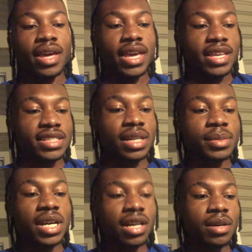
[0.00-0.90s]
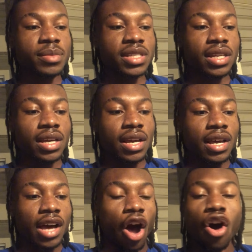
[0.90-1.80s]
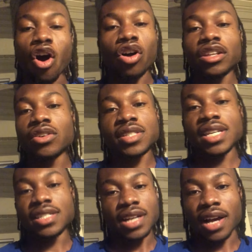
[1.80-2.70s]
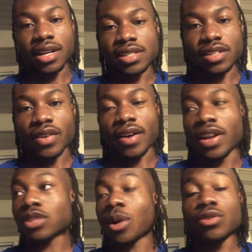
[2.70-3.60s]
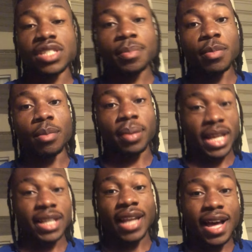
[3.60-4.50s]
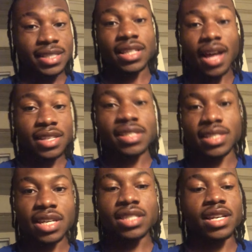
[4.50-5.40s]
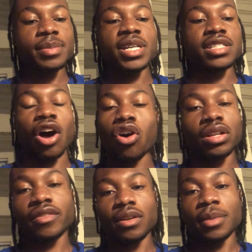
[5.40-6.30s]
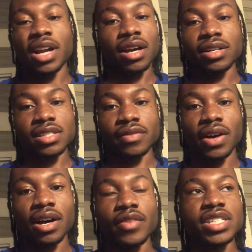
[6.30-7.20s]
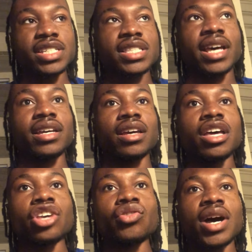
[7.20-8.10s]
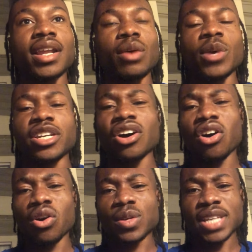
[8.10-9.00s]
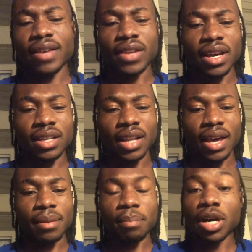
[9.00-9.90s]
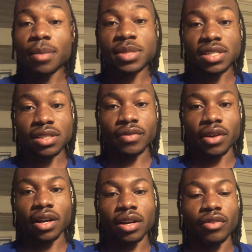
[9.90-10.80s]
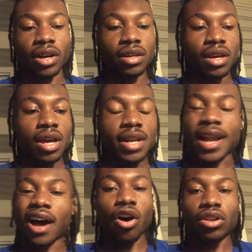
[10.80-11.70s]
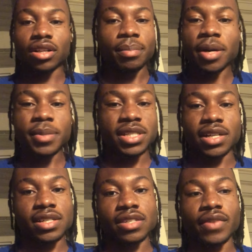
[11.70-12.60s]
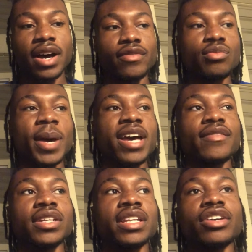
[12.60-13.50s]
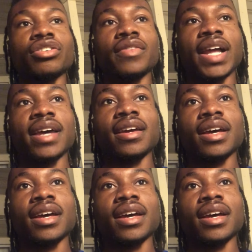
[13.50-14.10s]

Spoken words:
sometimes all of your seeds are not gonna survive. That's why you see people plant lots and lots of seeds. That's because all of them are not gonna survive. It's just like, you know how like when dogs have like pups and stuff like that, right? Not all of the puppies are gonna survive. You might have a litter of like